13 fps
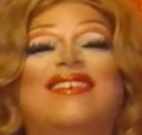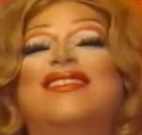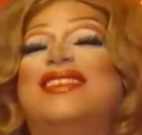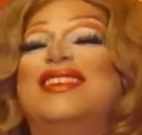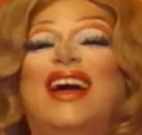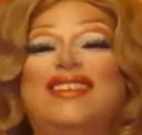
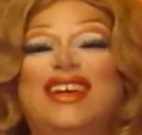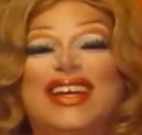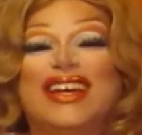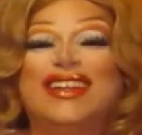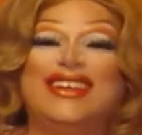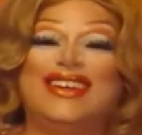The
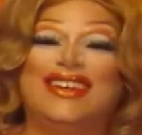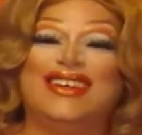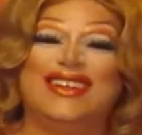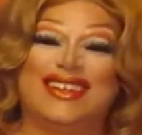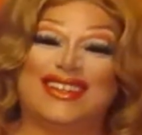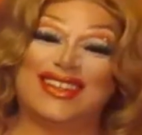elegant
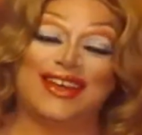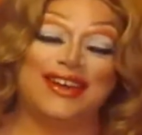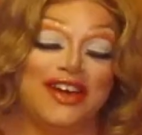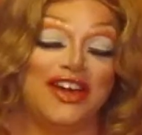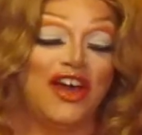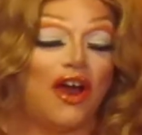looks.
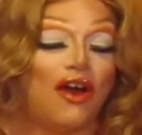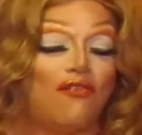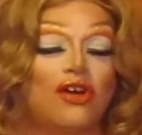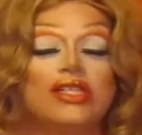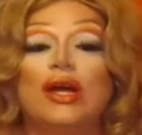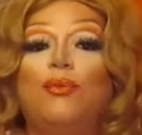
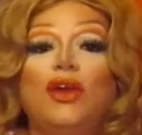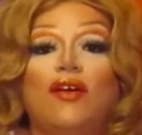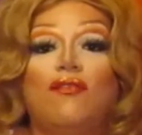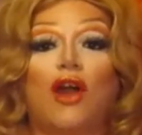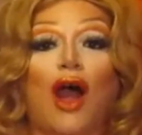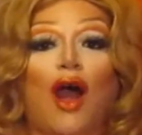First up, we
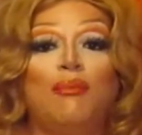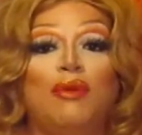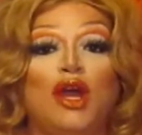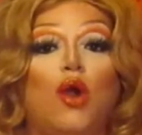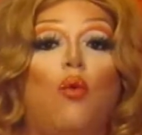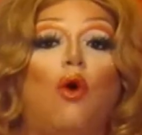have
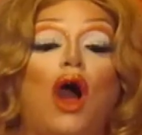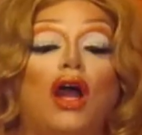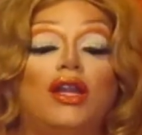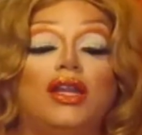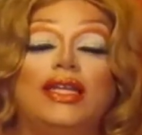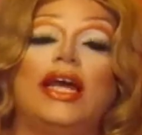Mick
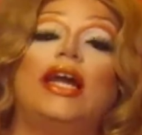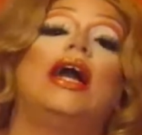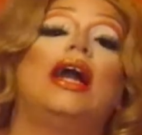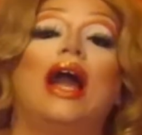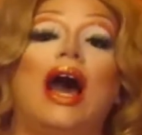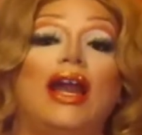waddling like a
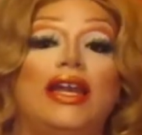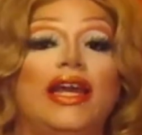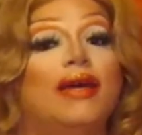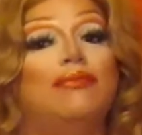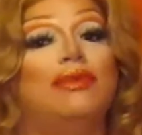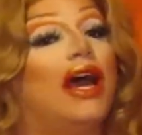goddamn